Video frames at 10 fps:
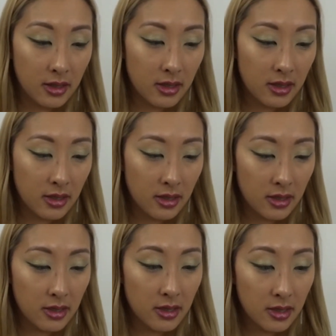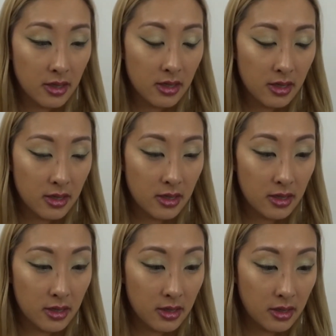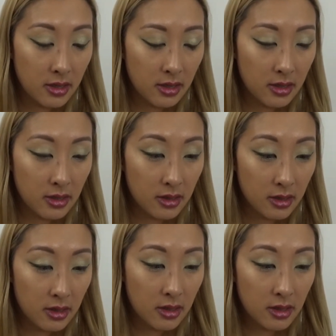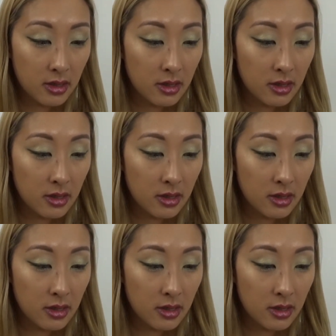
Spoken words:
(silence)